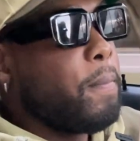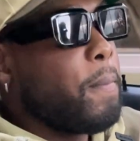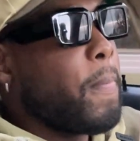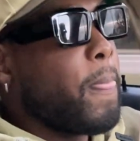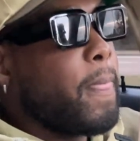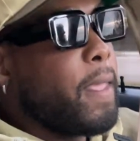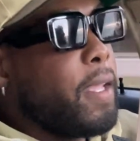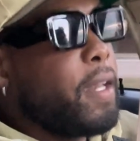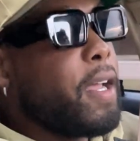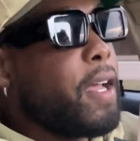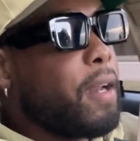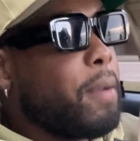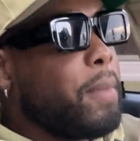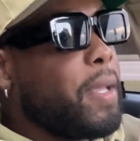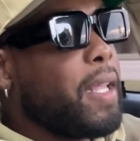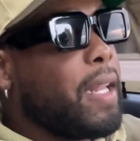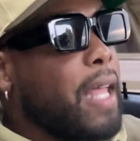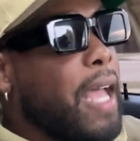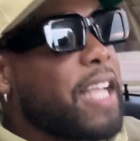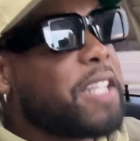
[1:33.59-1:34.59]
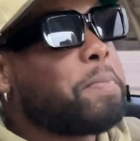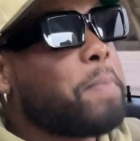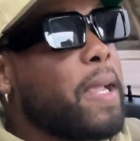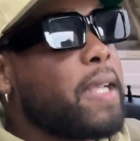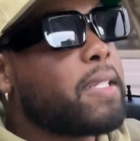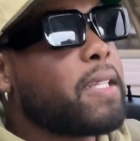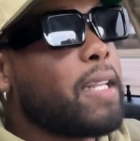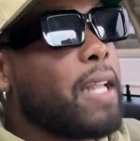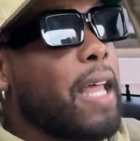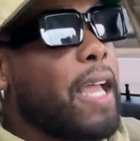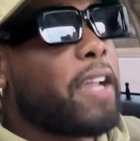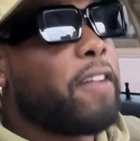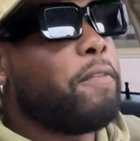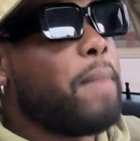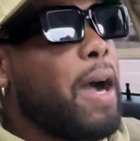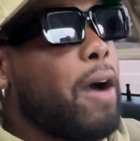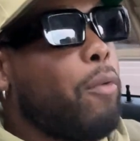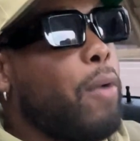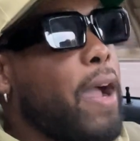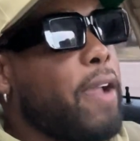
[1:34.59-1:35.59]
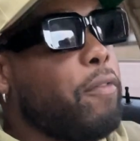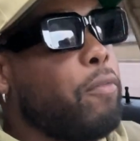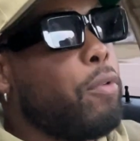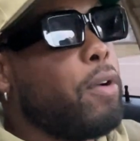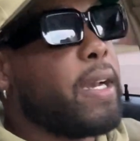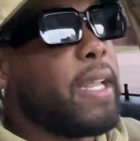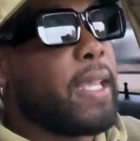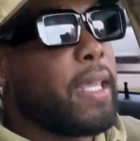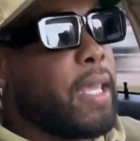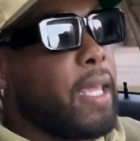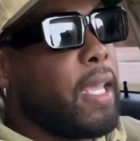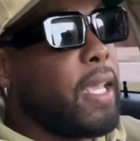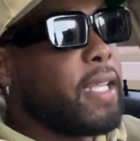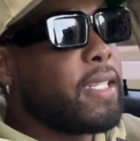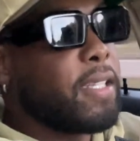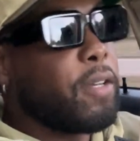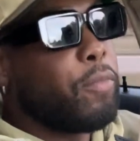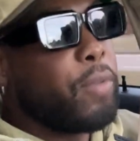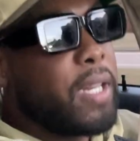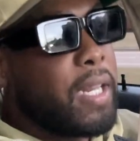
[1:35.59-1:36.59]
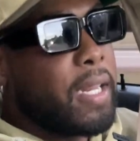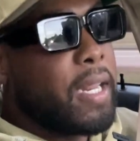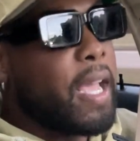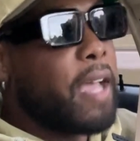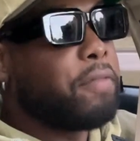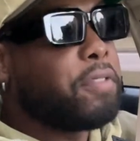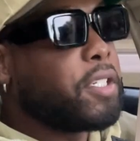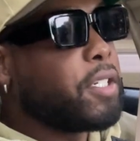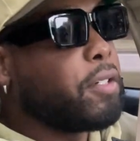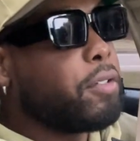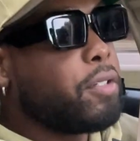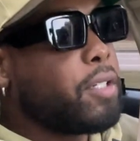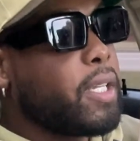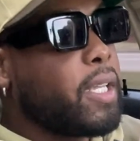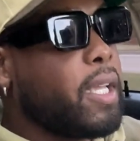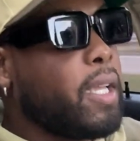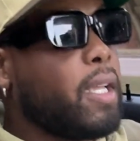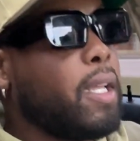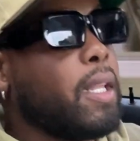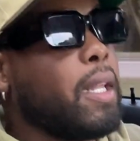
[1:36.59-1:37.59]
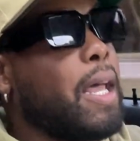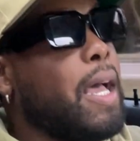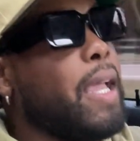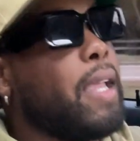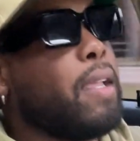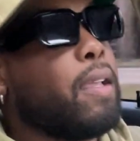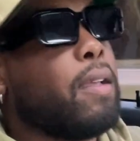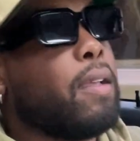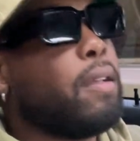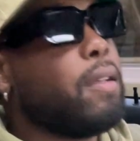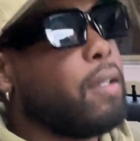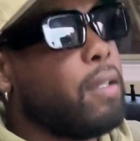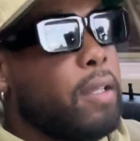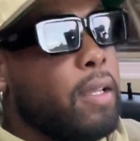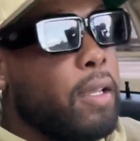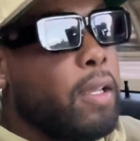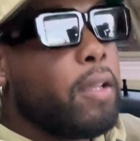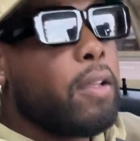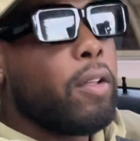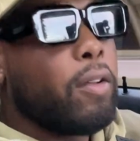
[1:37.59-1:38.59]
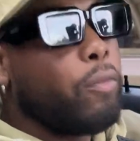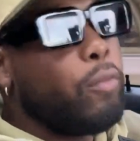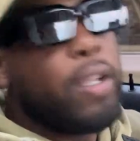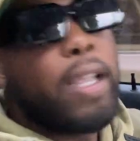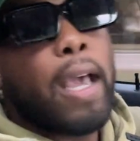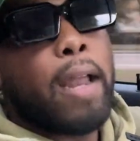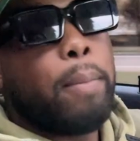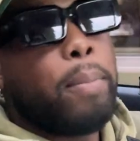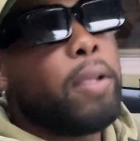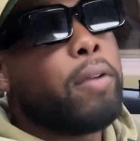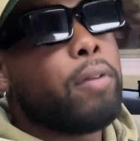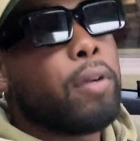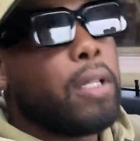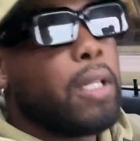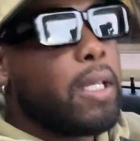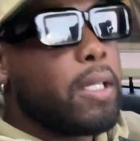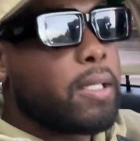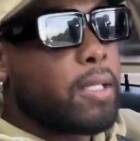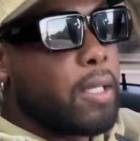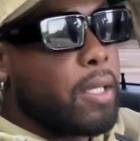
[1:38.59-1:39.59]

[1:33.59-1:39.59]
you know what I mean? Like, especially like if my wife wanted kids and we didn't have children yet, like, we got to be realistic.